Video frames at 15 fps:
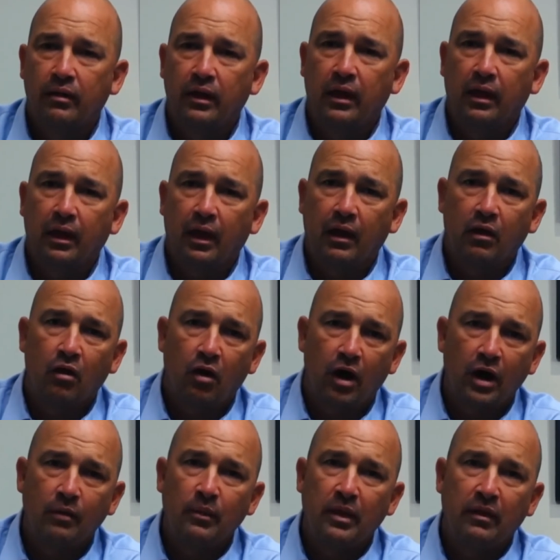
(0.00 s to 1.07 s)
The
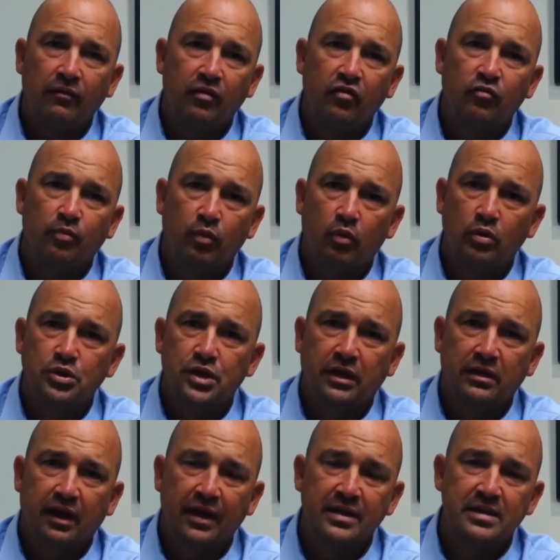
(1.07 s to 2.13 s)
economy of this
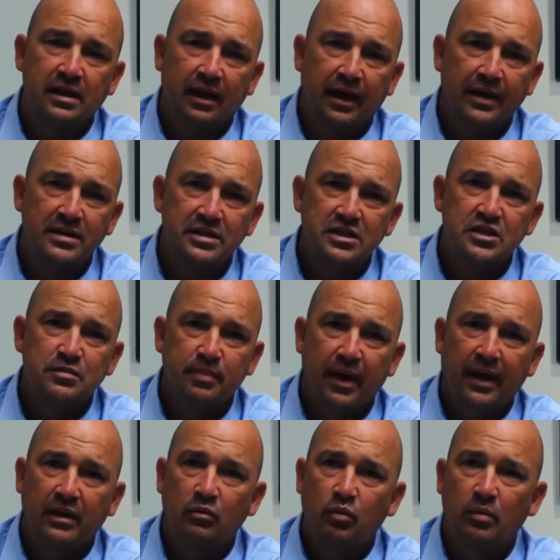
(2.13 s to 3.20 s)
project, I
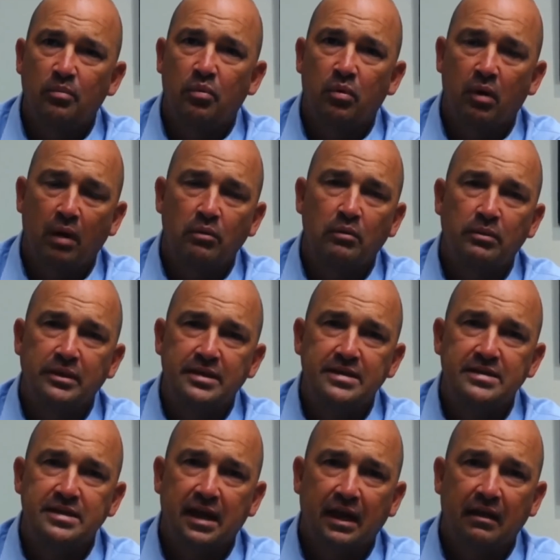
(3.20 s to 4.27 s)
suspect we probably
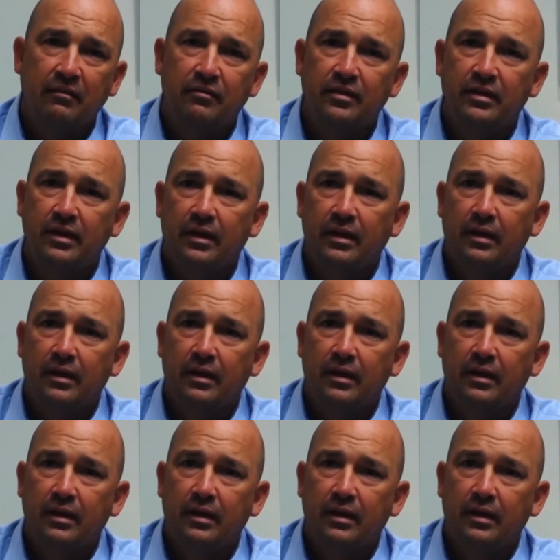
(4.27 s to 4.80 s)
saved